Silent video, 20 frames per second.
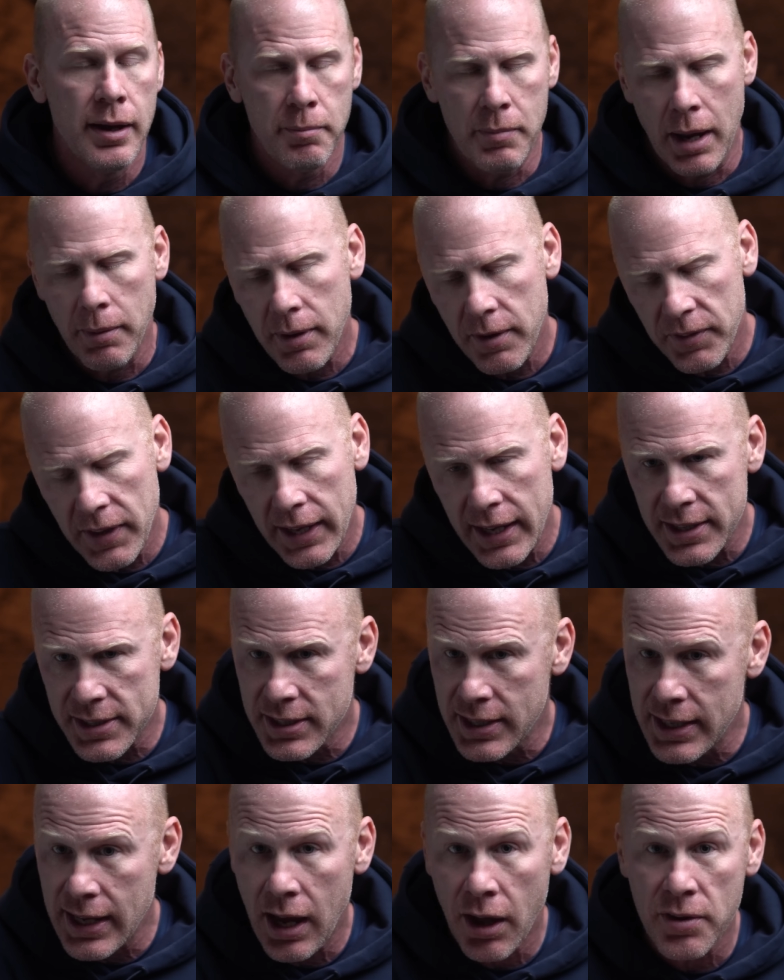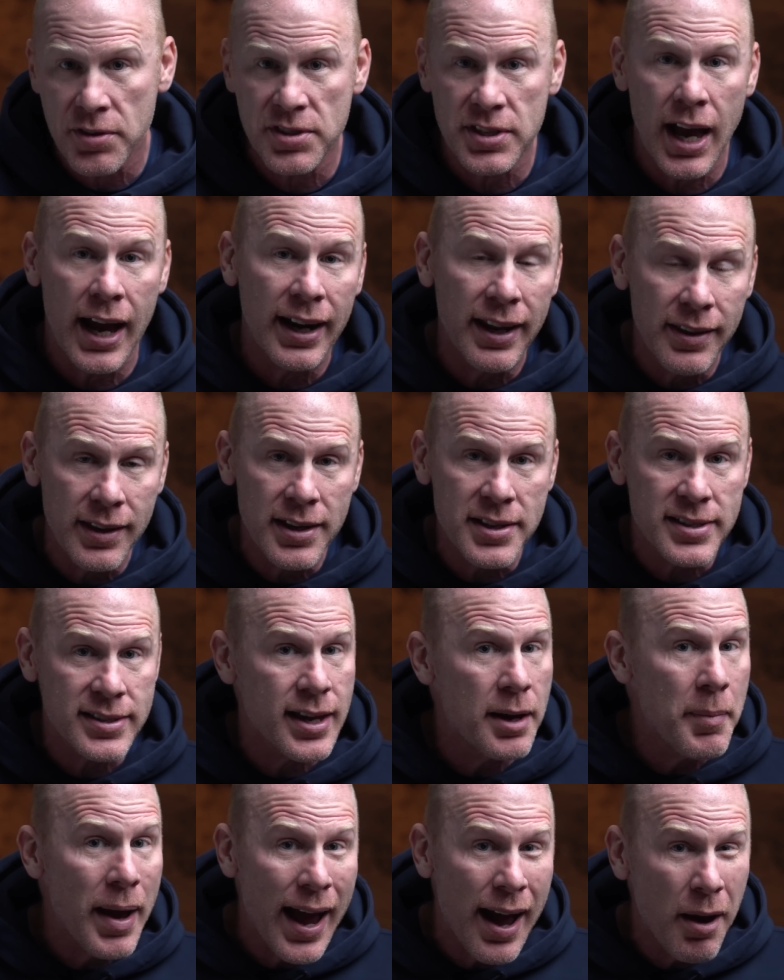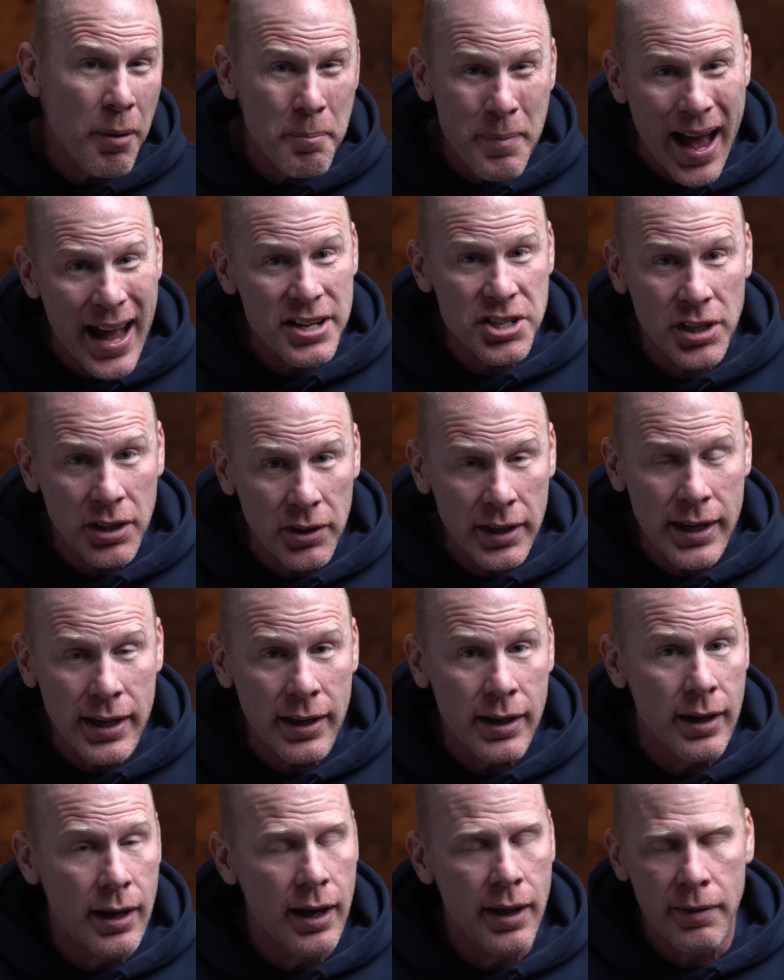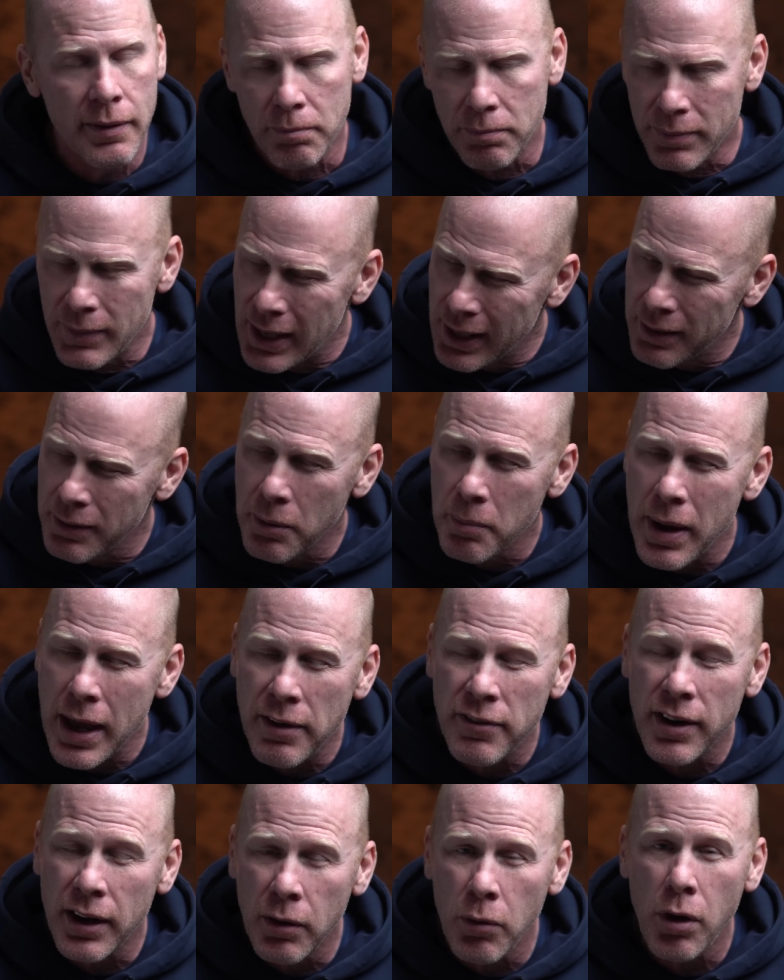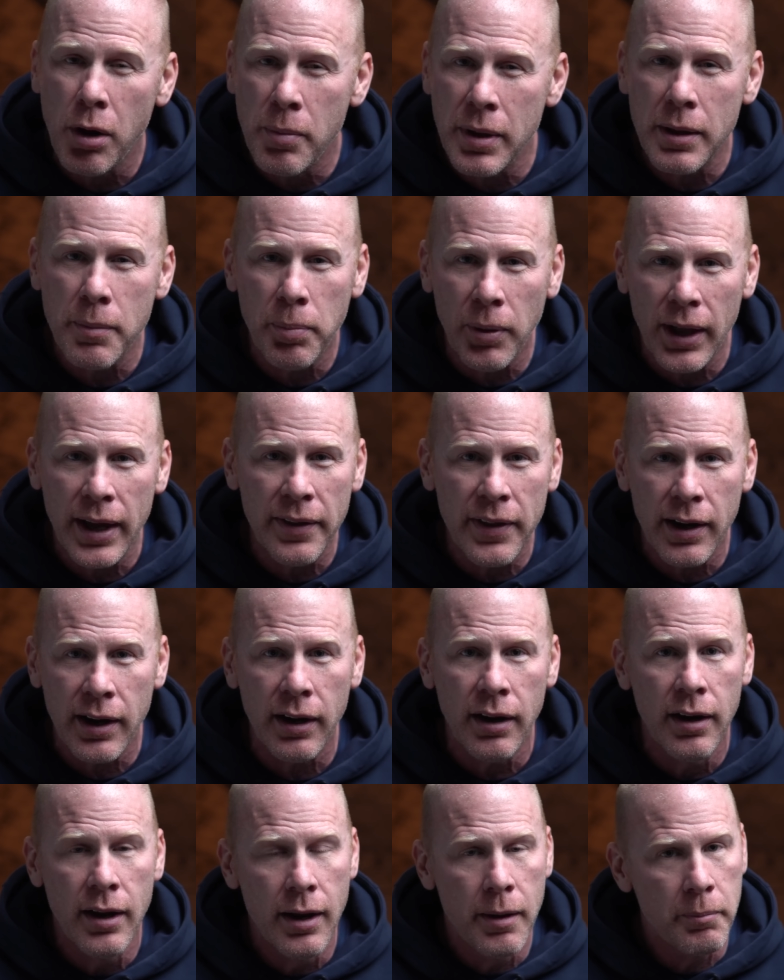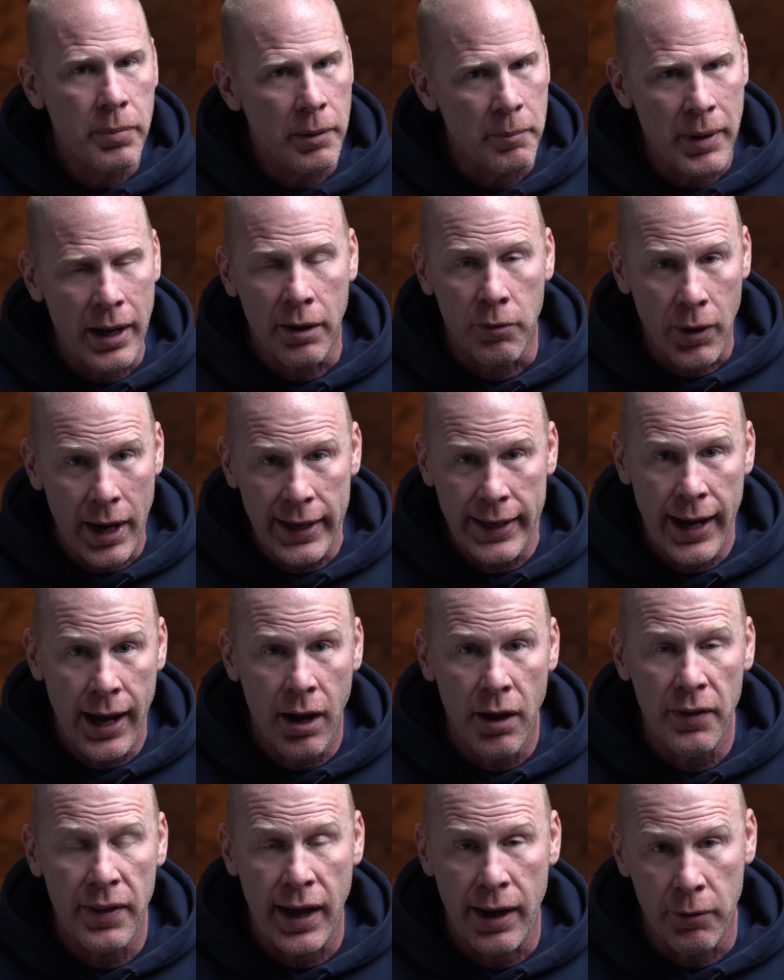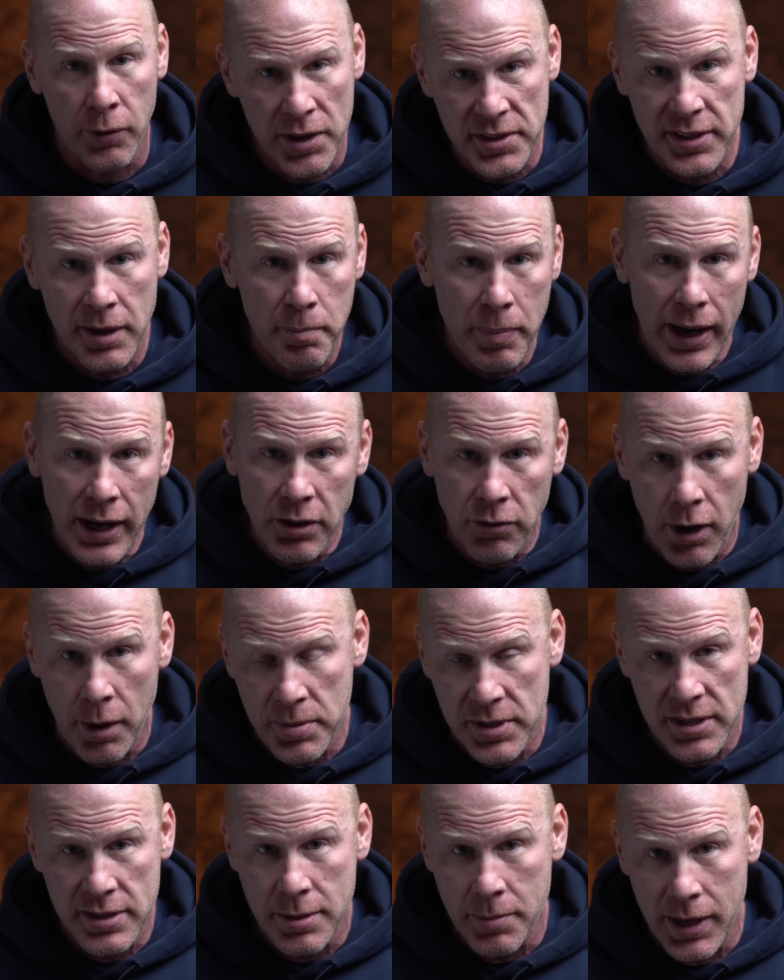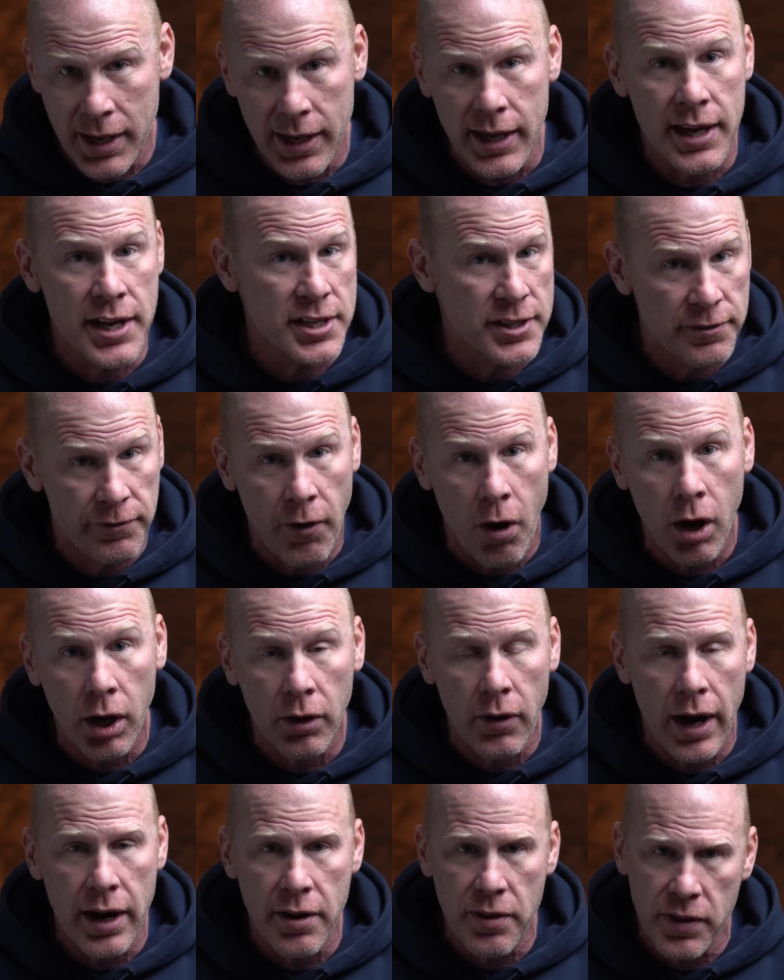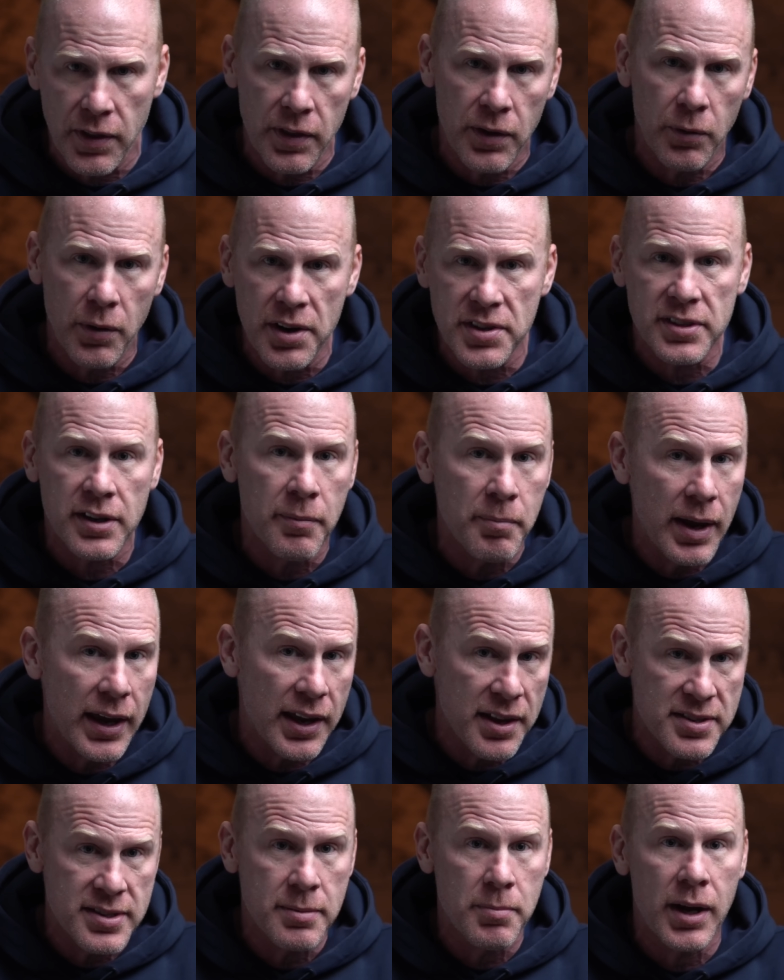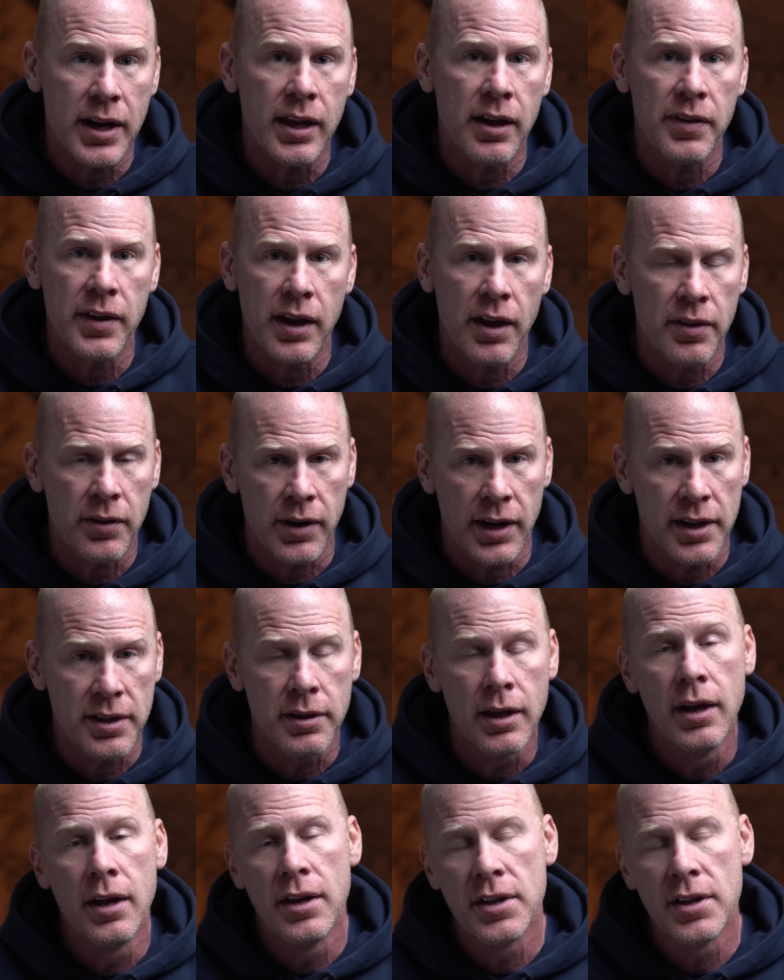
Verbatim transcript: Maybe if they get to the other side of this somehow magically, then there may very well be a play there. But man, right now, the risk of bankruptcy to me is far greater than the risk of making some money on the other end.